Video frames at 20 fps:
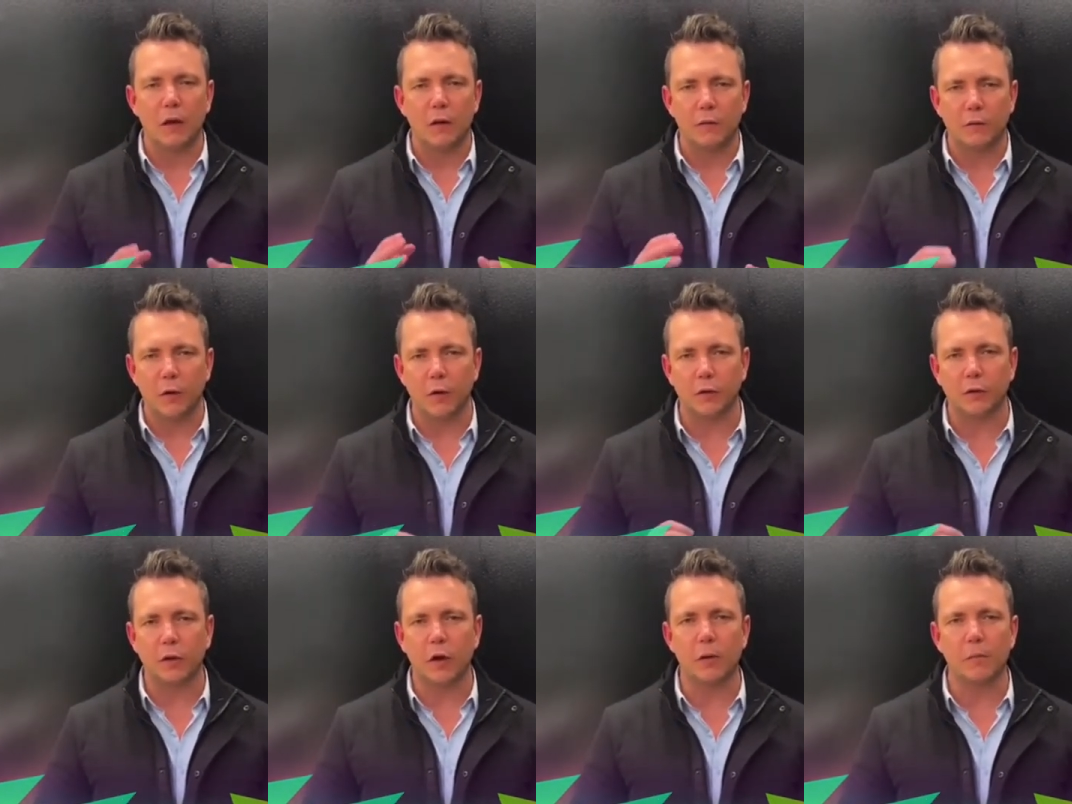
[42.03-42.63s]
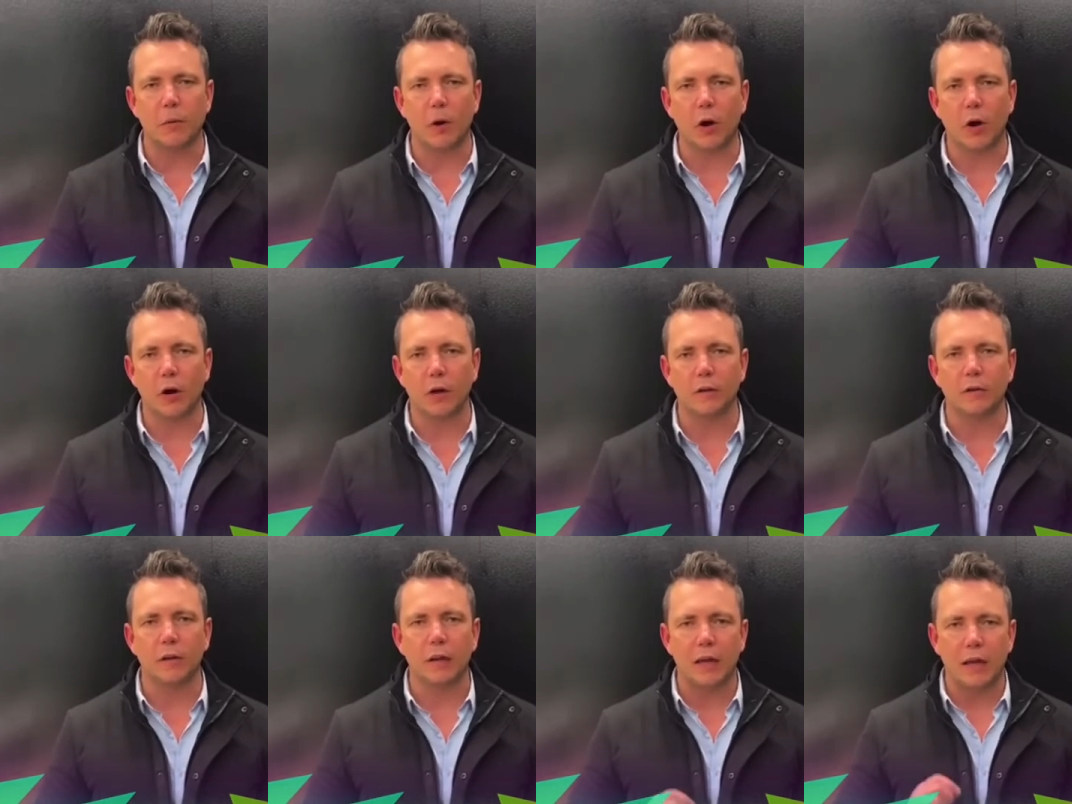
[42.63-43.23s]
First-time
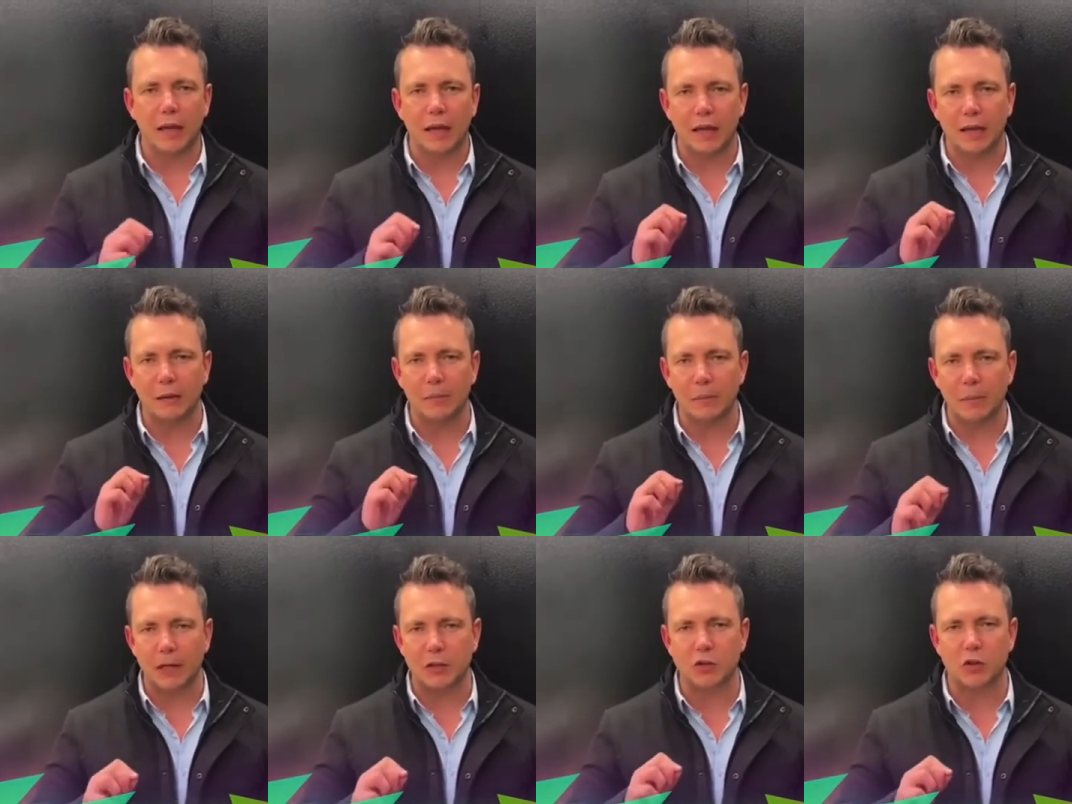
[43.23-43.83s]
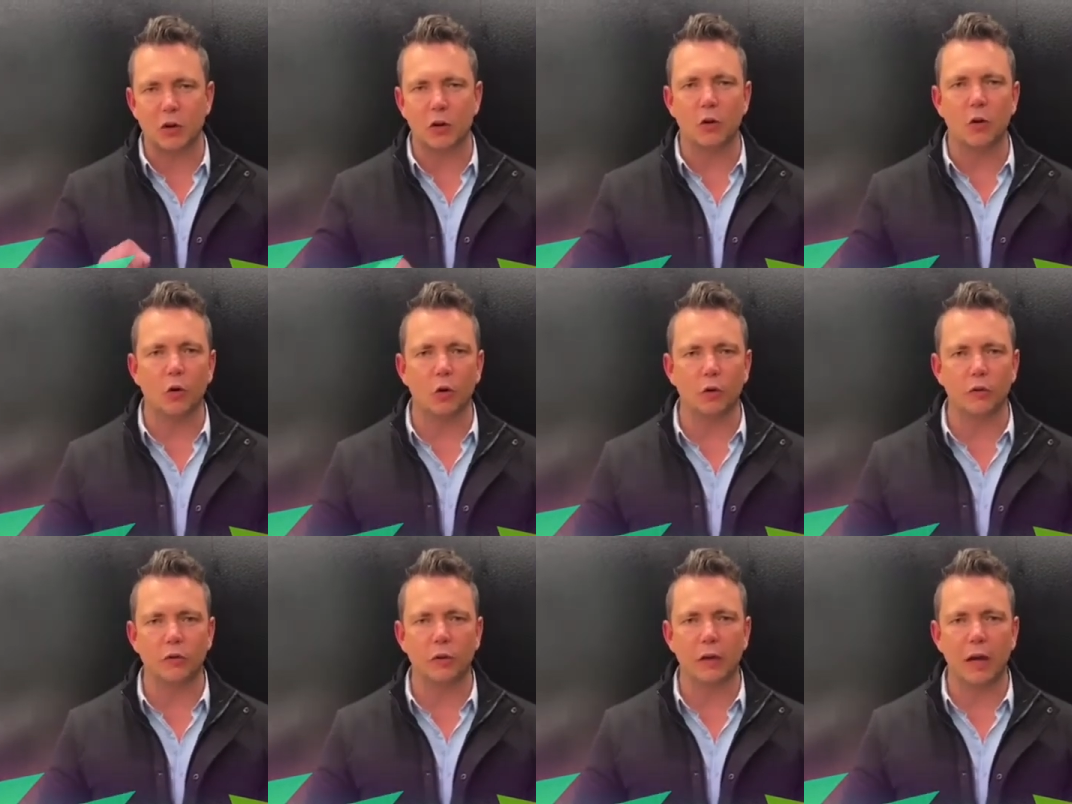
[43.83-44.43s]
buyers in Metro,
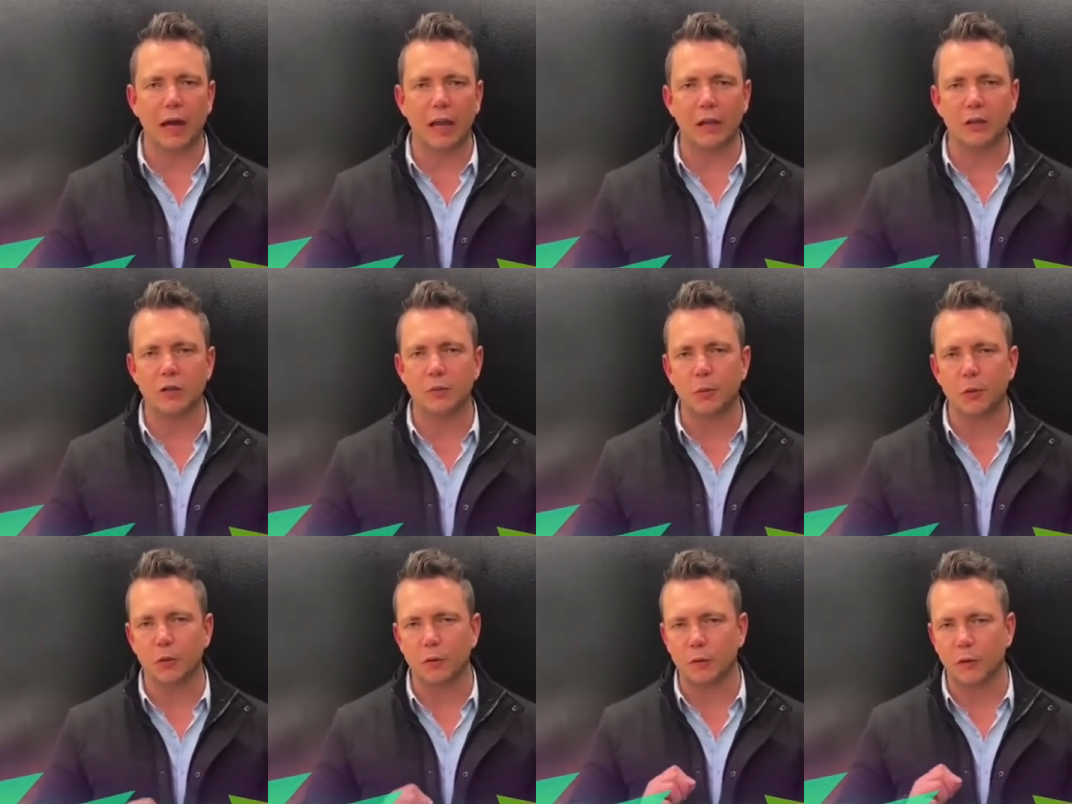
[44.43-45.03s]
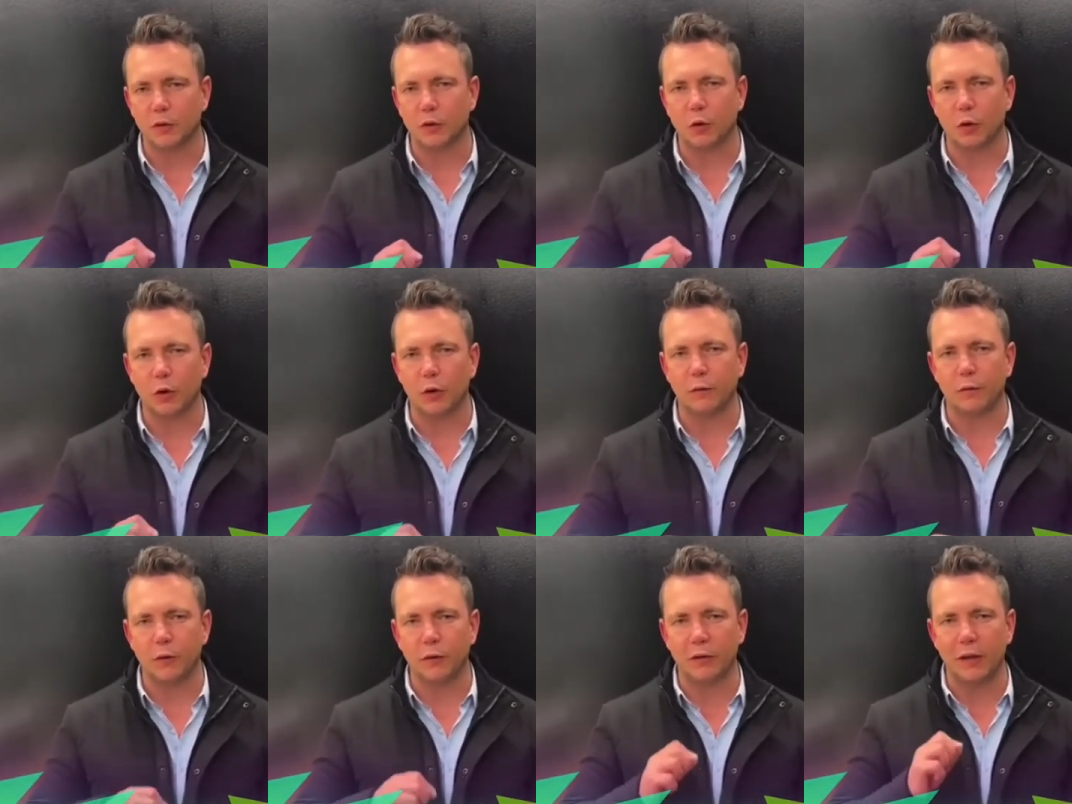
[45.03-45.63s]
also eligible in
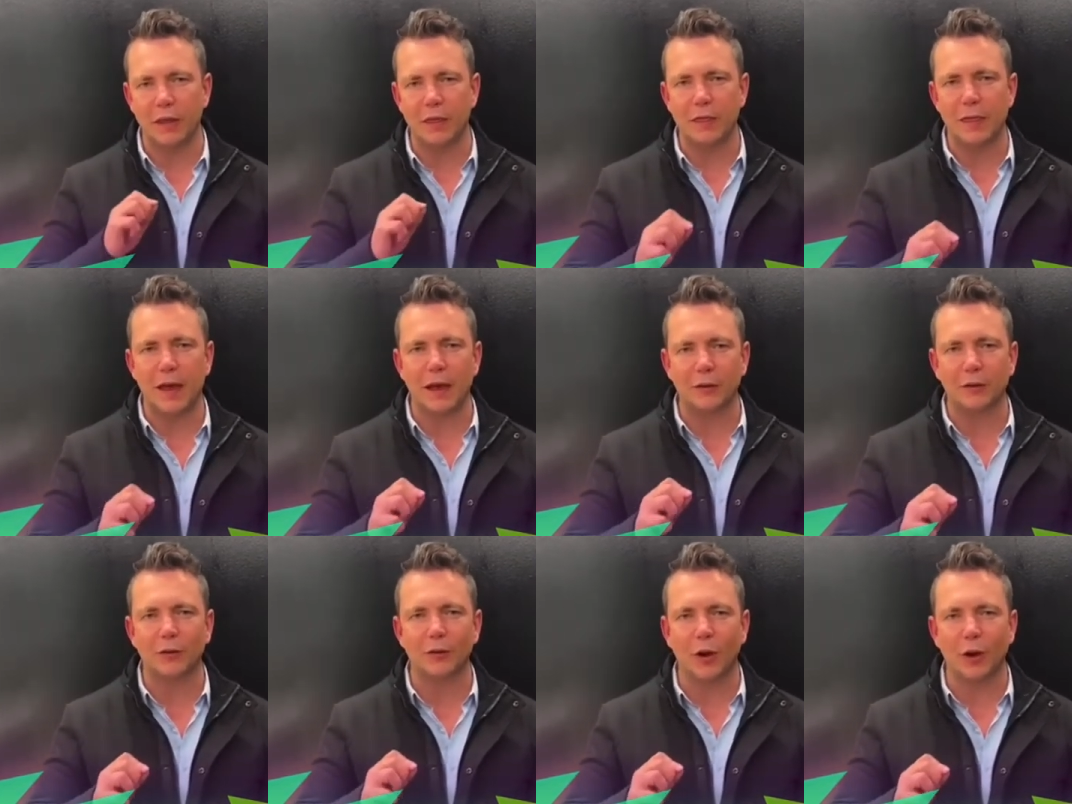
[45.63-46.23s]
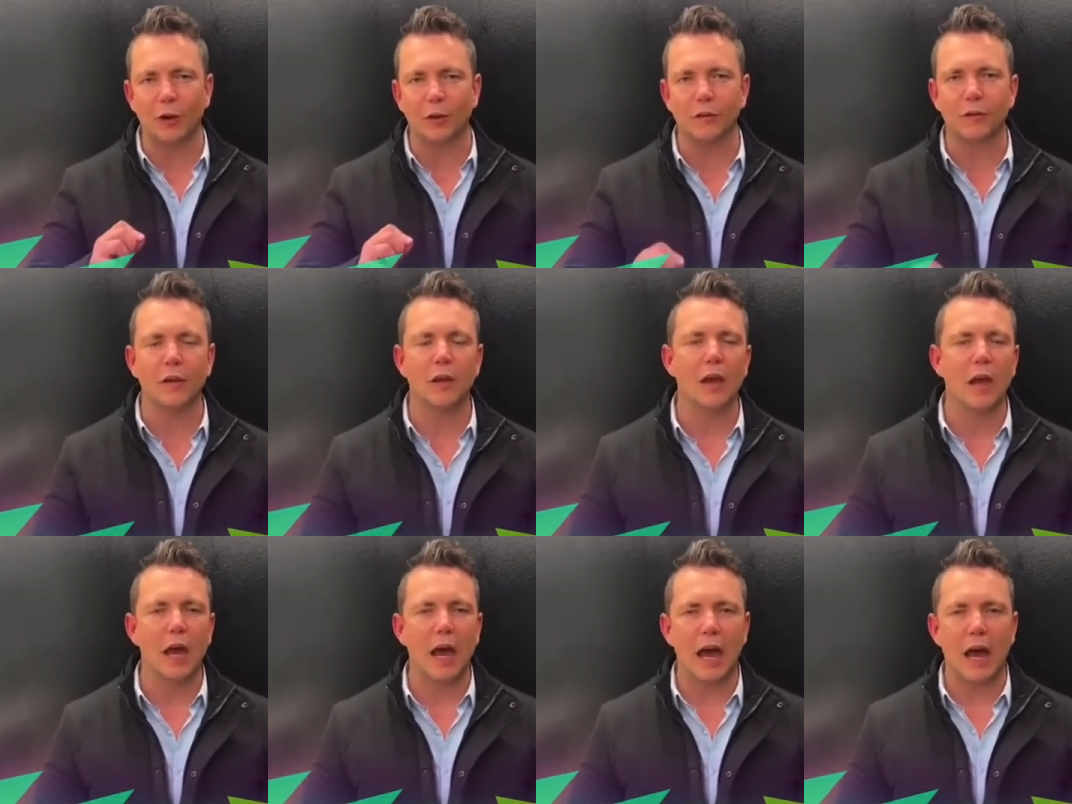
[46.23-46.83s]
Victoria for $10,000,